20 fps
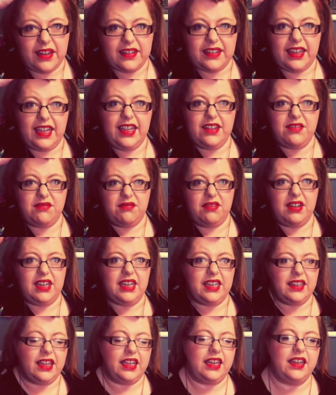as it is
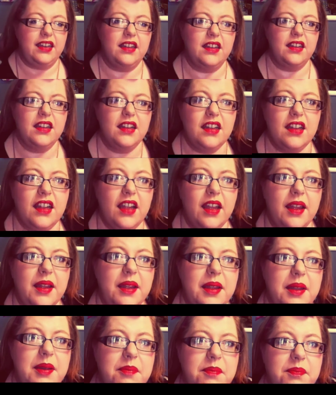really
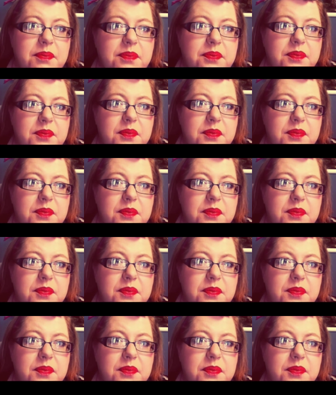um,